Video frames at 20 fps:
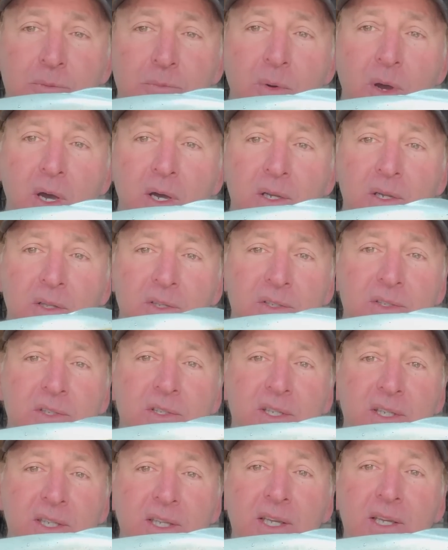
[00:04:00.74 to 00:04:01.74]
model. This
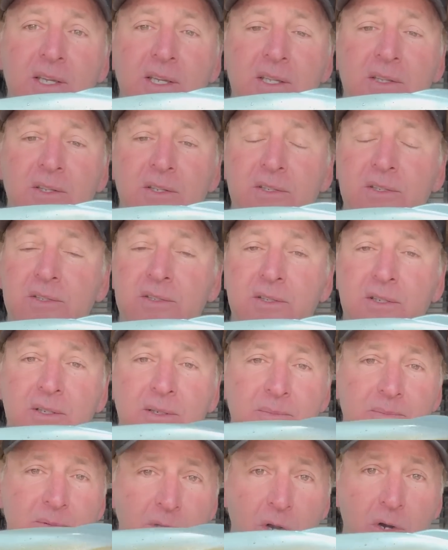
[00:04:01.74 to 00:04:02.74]
is a
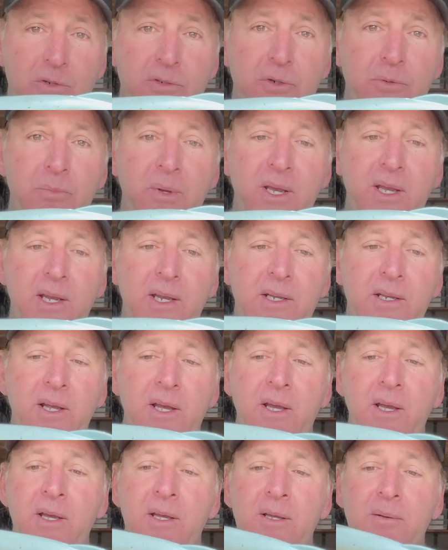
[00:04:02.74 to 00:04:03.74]
larger bait,
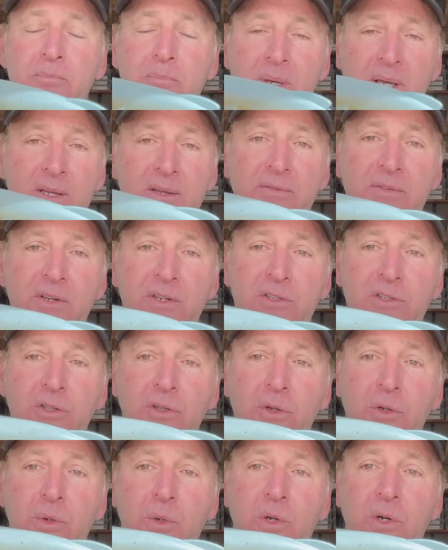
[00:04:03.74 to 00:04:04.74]
big fish
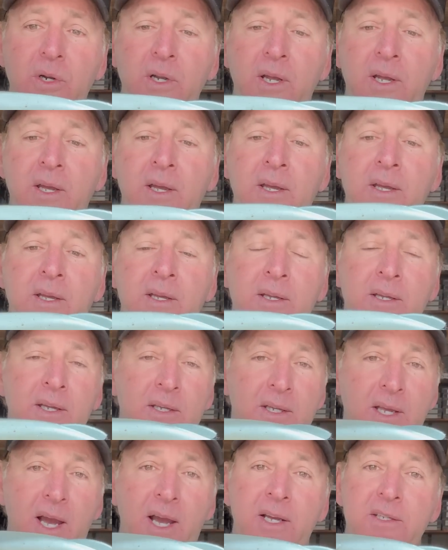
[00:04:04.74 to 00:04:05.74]
lure.
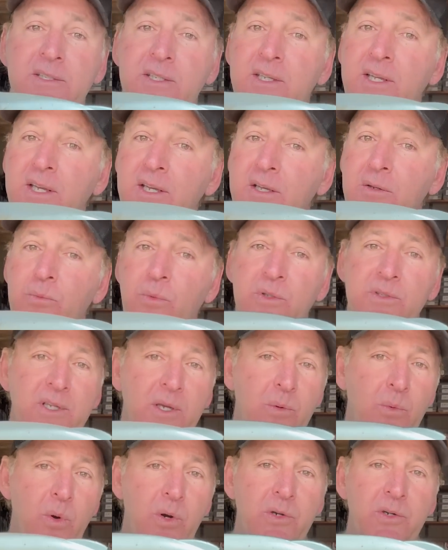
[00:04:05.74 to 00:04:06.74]
Guys, again, once
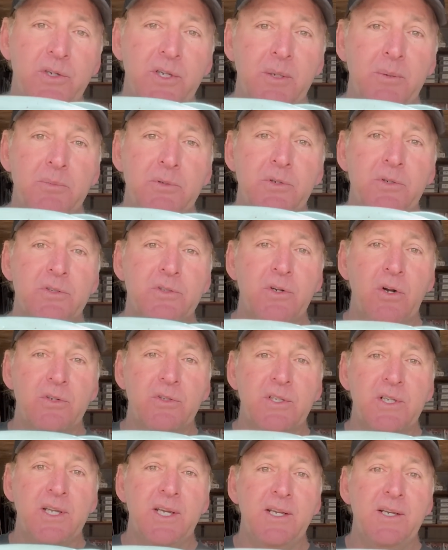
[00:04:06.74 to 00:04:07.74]
that water temperature starts
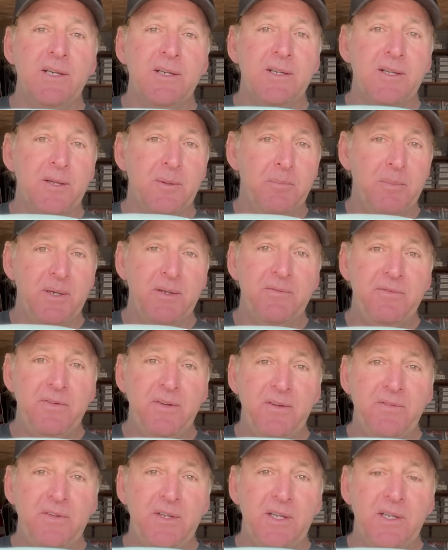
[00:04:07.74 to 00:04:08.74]
to get into the mid
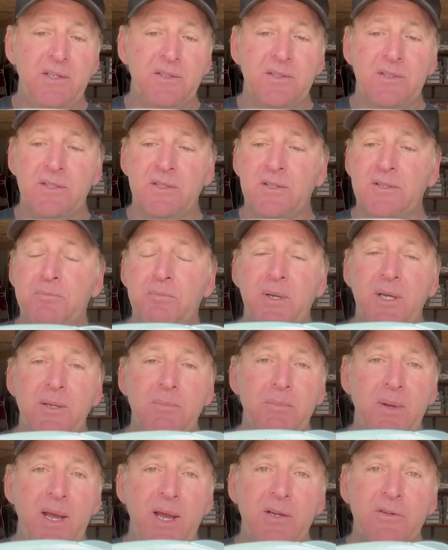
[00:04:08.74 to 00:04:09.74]
50s, this big
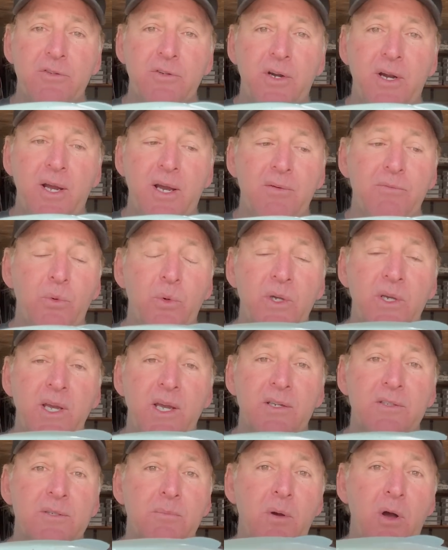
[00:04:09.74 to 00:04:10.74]
Magdraft will
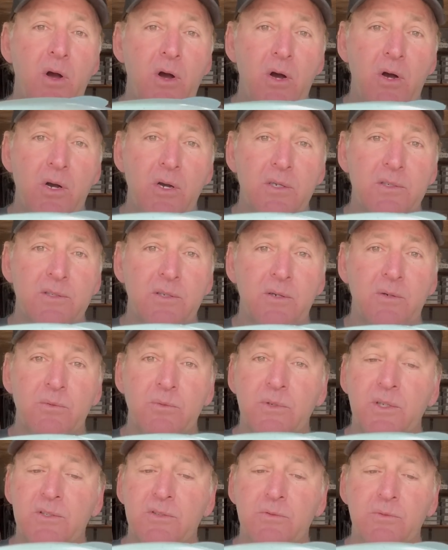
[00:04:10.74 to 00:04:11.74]
catch some hogs.
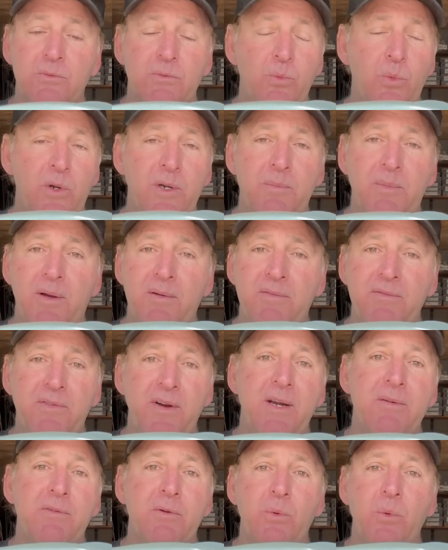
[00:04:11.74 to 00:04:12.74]
It's one of my
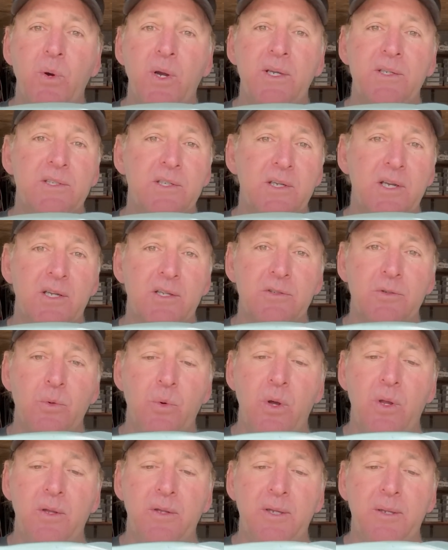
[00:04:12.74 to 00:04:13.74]
favorite ways to catch
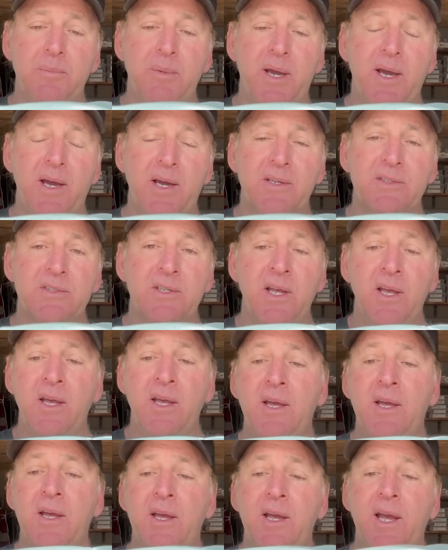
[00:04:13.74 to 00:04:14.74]
quality bass.
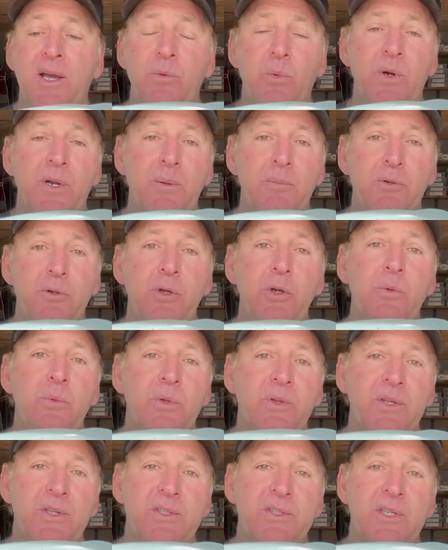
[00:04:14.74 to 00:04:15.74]
And what I'm doing
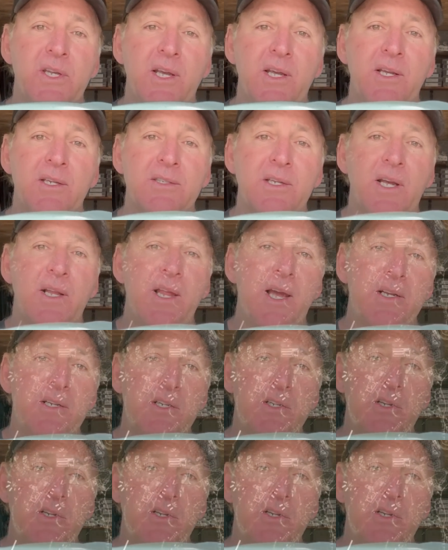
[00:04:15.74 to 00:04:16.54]
with this thing is I like to